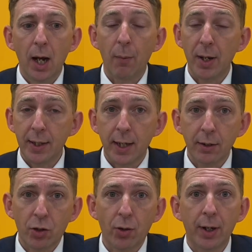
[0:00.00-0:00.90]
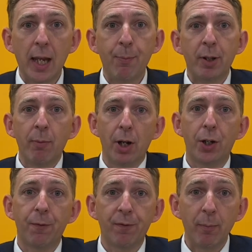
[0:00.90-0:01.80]
We intend to try and keep as
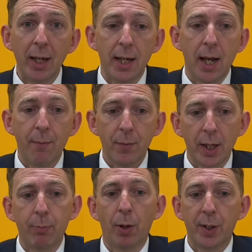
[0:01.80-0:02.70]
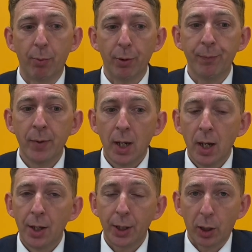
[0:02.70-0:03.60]
much familiar as possible.
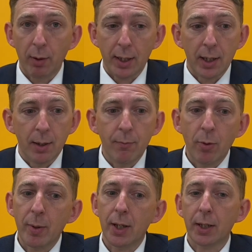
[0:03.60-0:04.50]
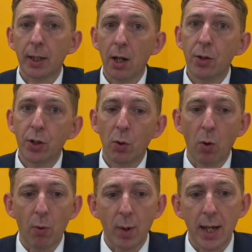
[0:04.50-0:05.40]
The curriculum will be as close to
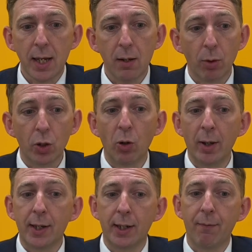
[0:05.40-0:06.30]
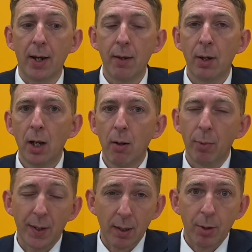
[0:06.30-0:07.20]
what we would normally deliver,
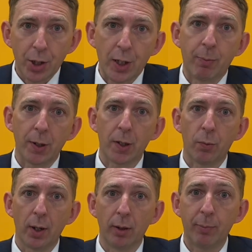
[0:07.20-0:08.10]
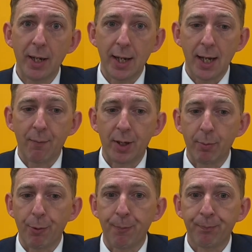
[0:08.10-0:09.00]
but some adjustments will be
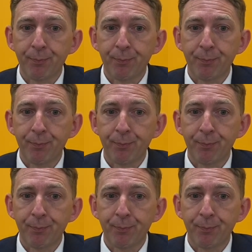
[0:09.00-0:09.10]
inevitable.